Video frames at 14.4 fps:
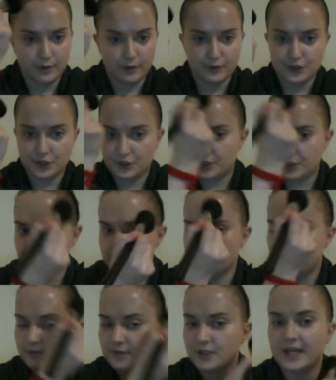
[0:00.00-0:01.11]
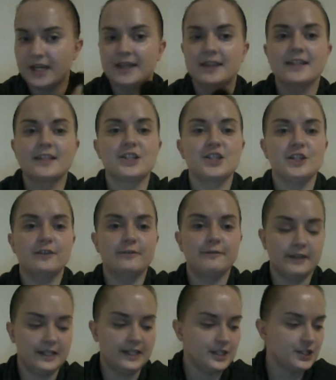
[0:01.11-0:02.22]
motions to get the sheer
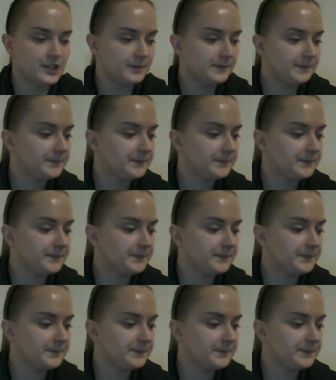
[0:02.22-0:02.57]
finish.